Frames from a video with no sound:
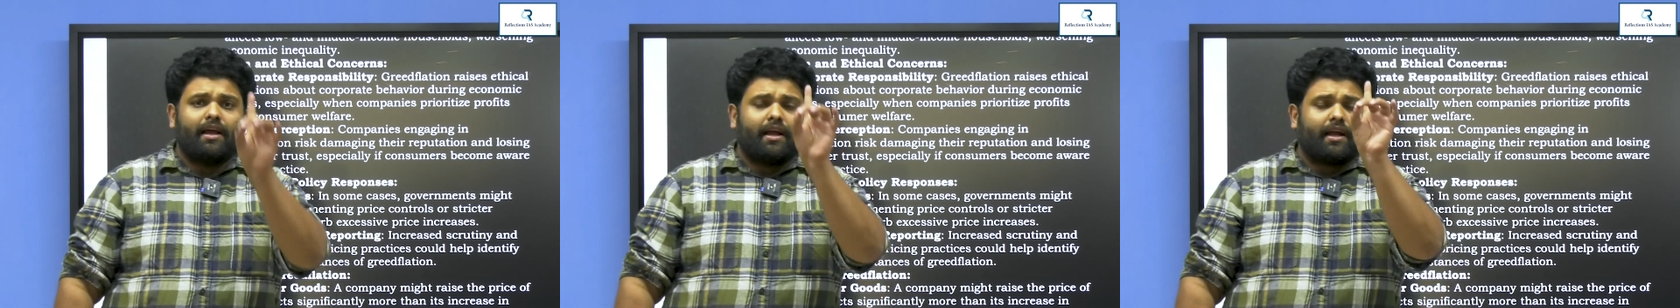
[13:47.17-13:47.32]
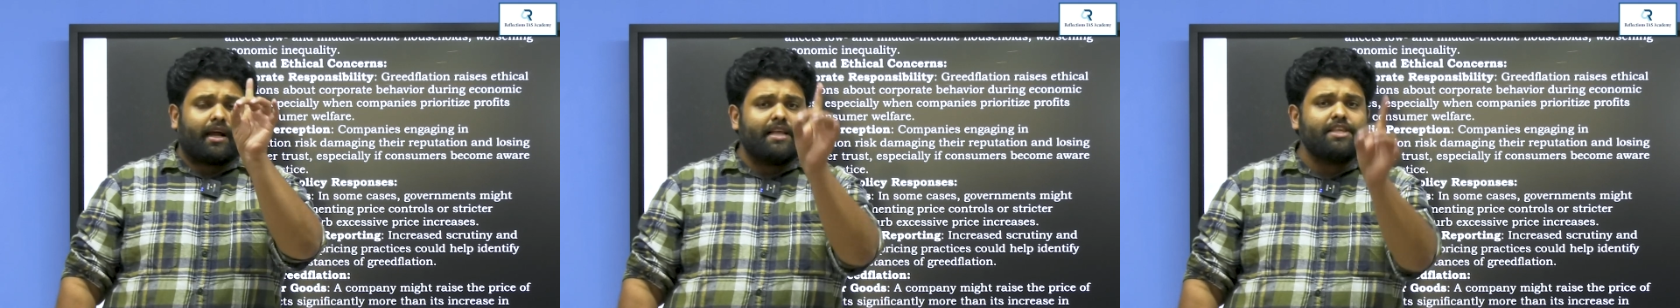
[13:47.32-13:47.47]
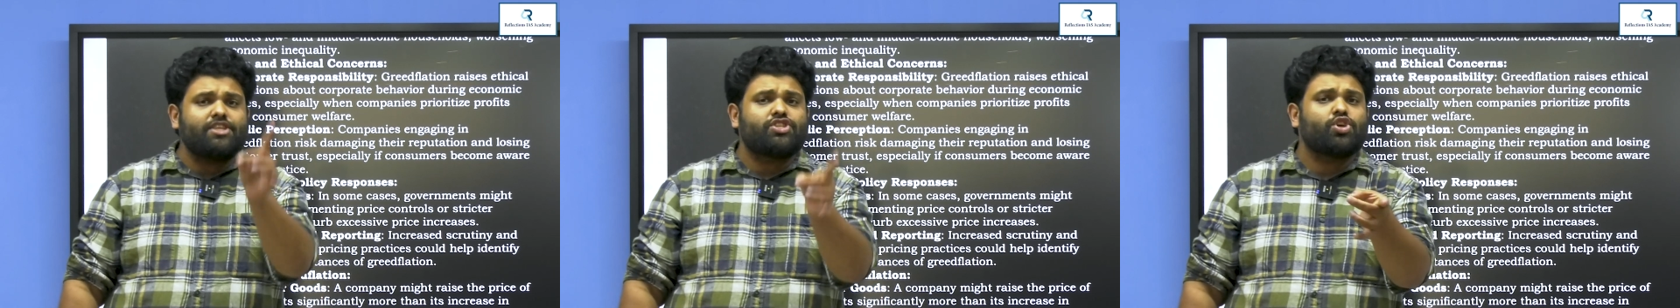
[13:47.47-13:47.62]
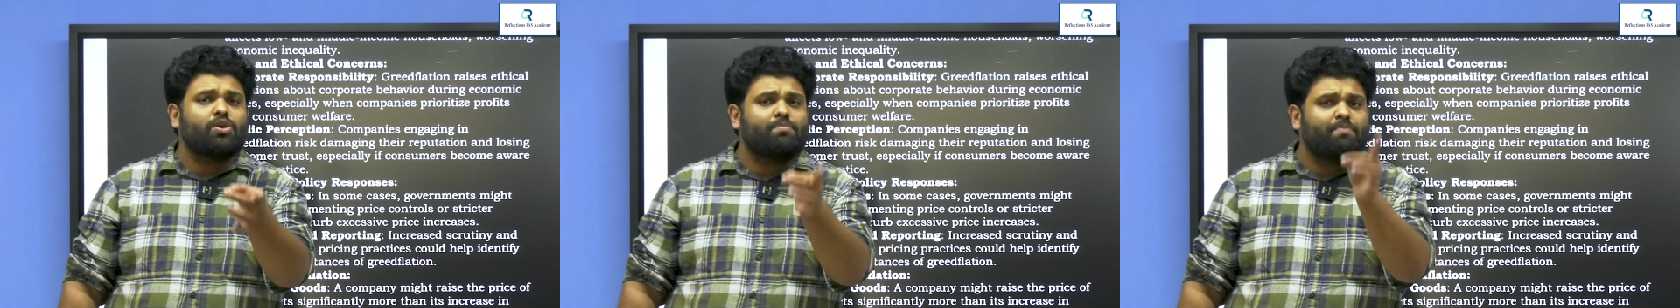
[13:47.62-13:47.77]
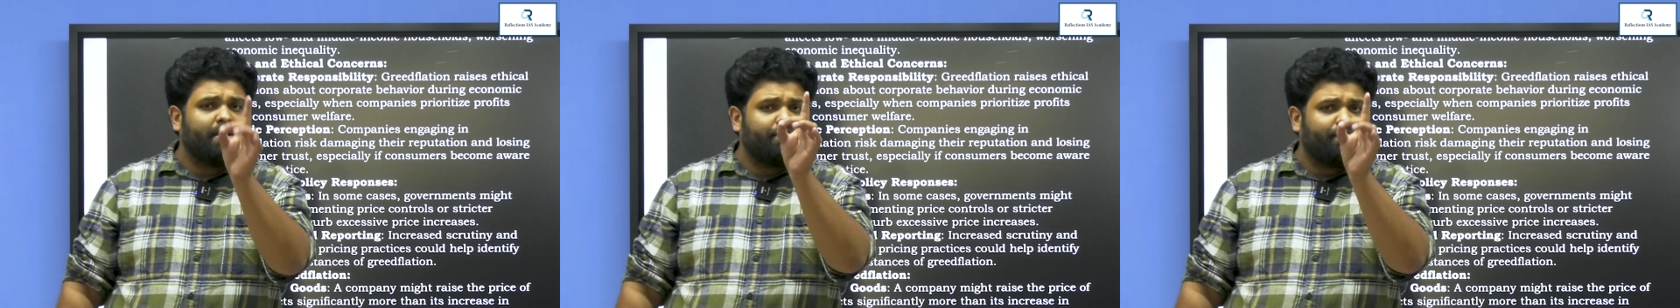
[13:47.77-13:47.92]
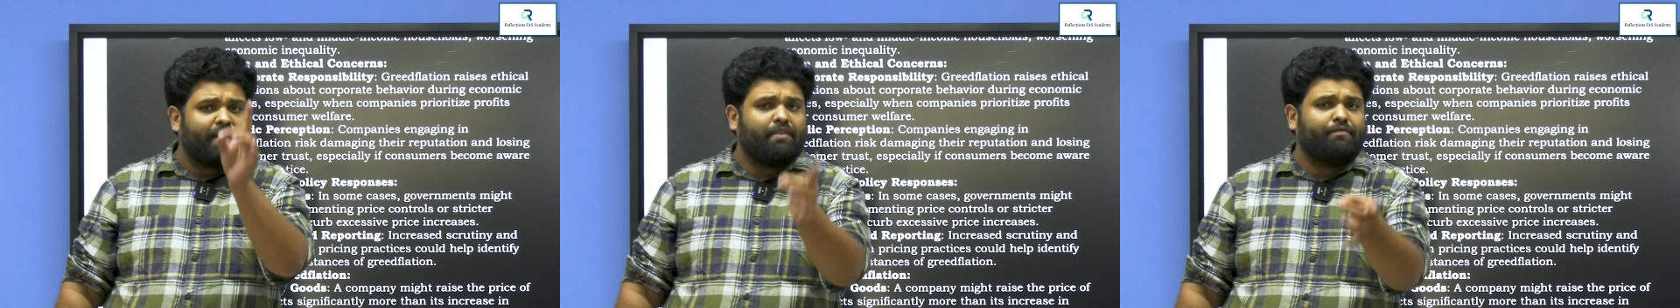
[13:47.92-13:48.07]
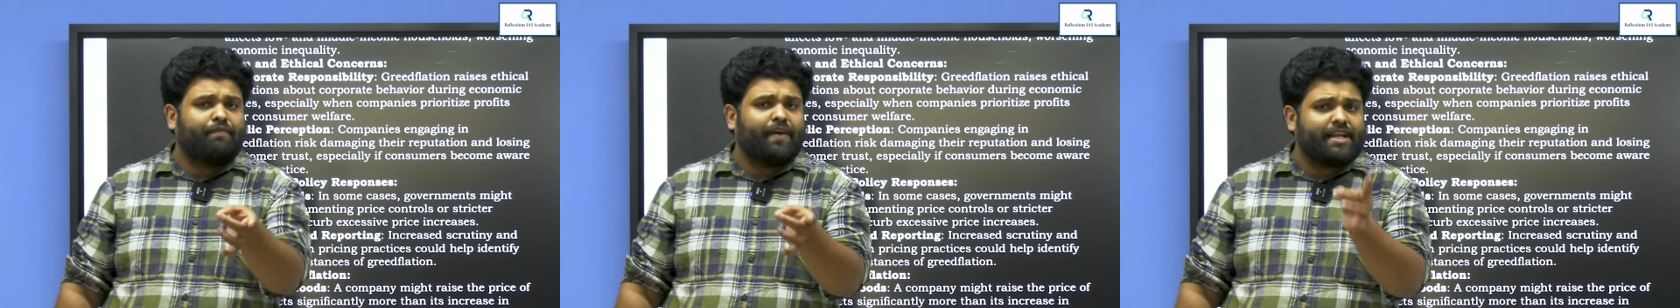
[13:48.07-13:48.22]
consumer
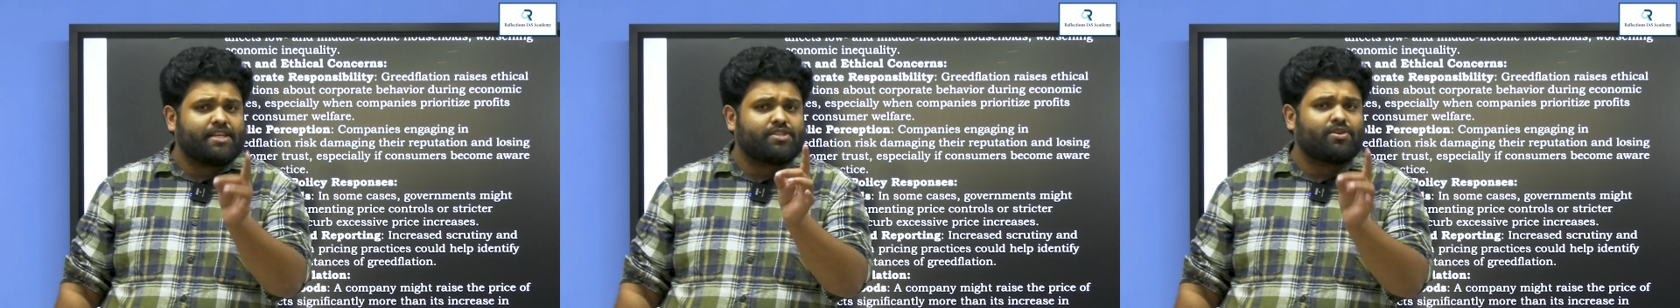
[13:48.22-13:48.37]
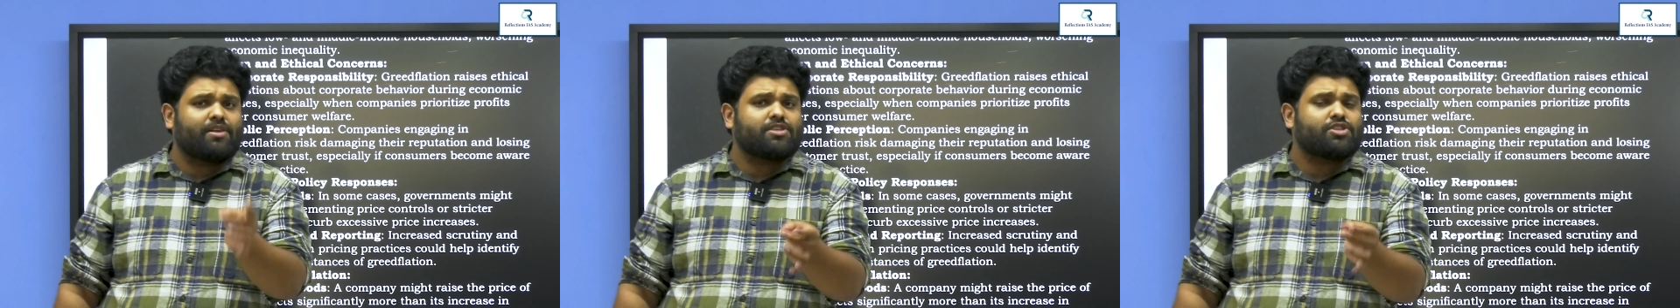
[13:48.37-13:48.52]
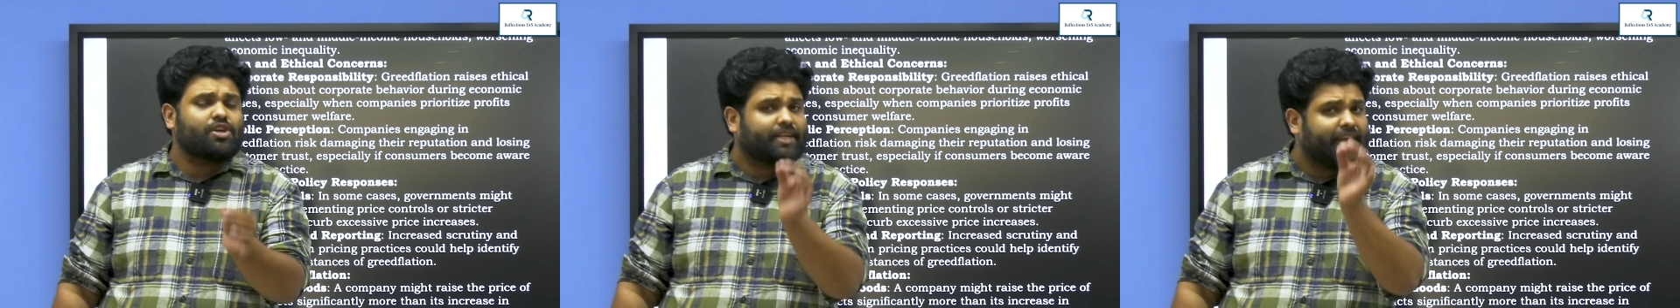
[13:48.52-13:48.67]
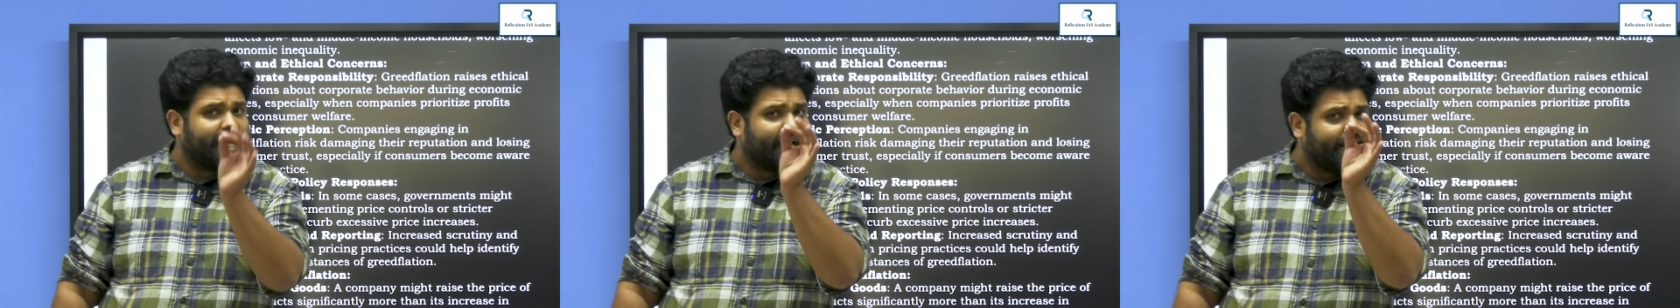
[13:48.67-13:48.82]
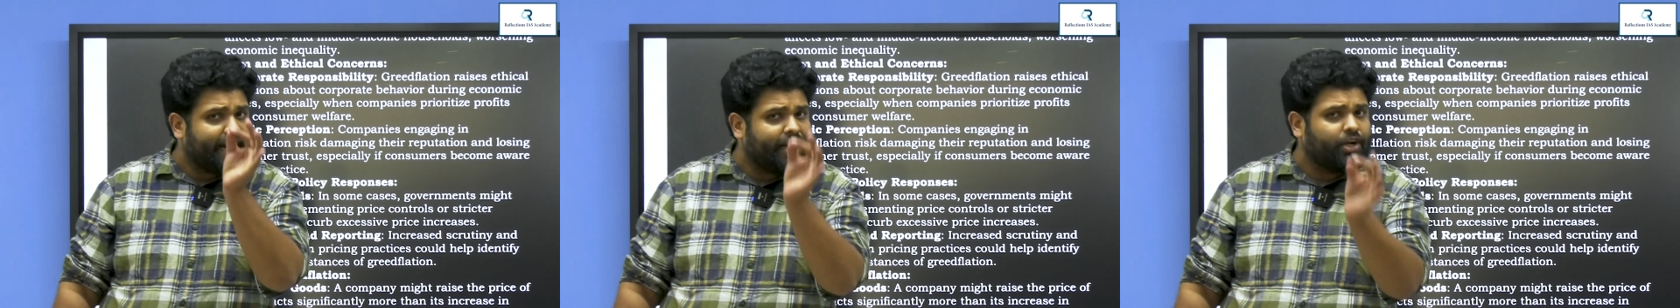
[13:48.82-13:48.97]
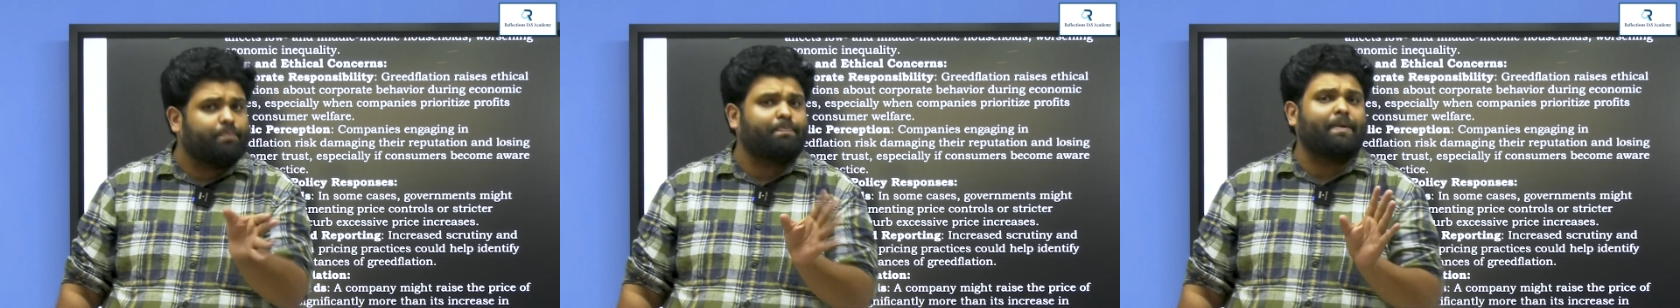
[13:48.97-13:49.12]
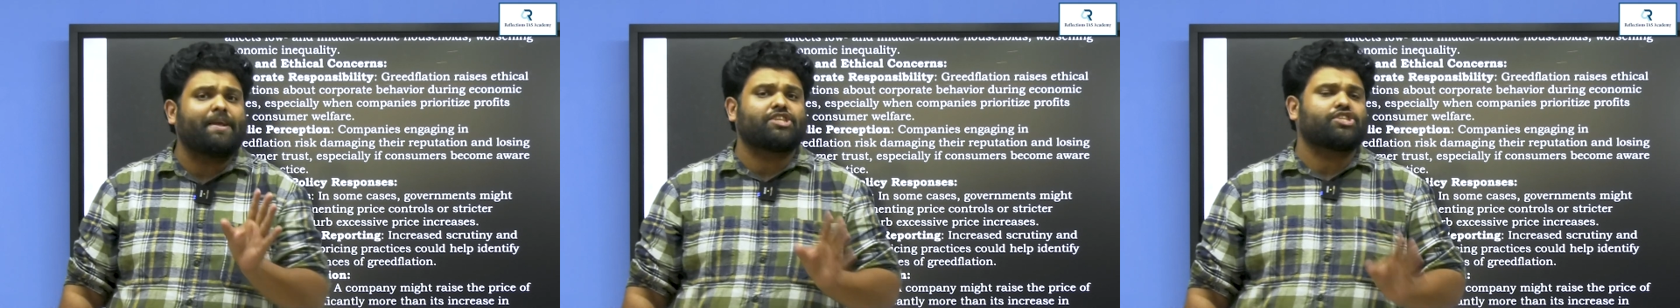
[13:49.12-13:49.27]
welfare is also taken
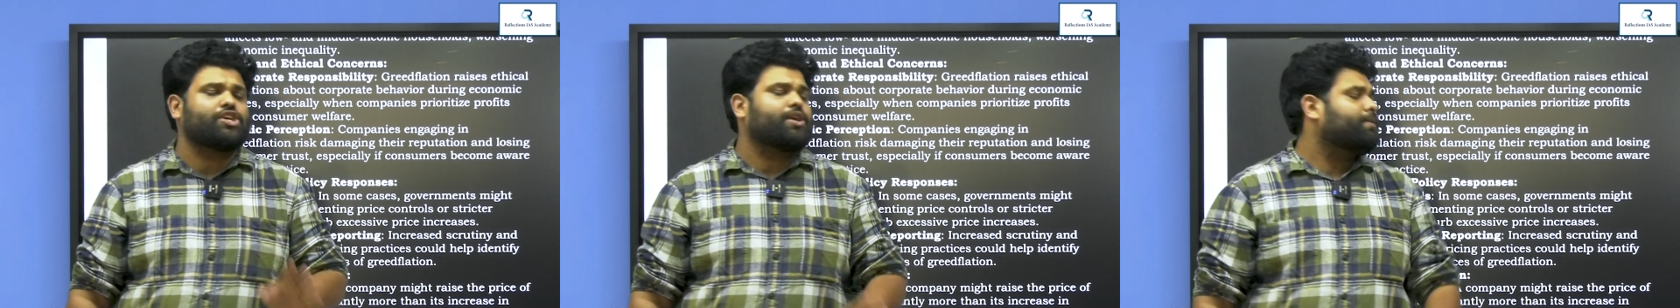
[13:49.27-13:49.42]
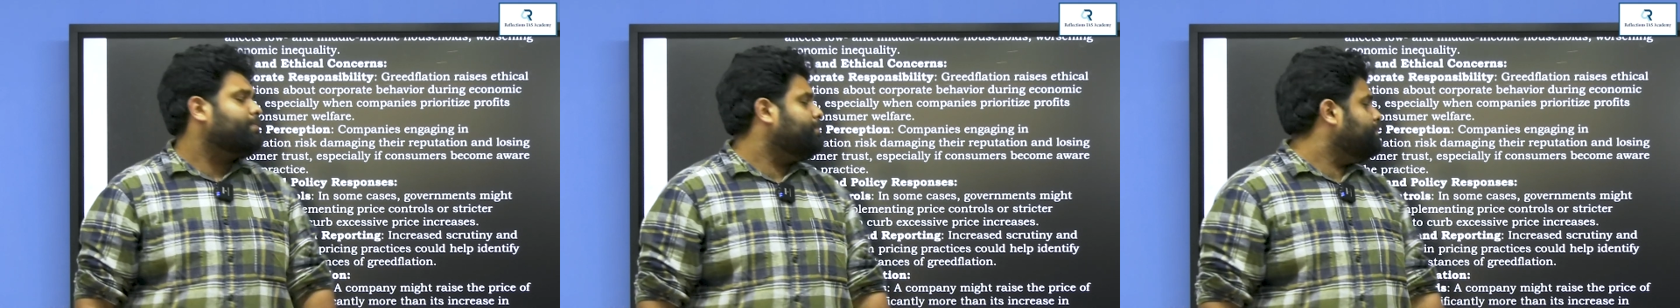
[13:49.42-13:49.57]
into picture.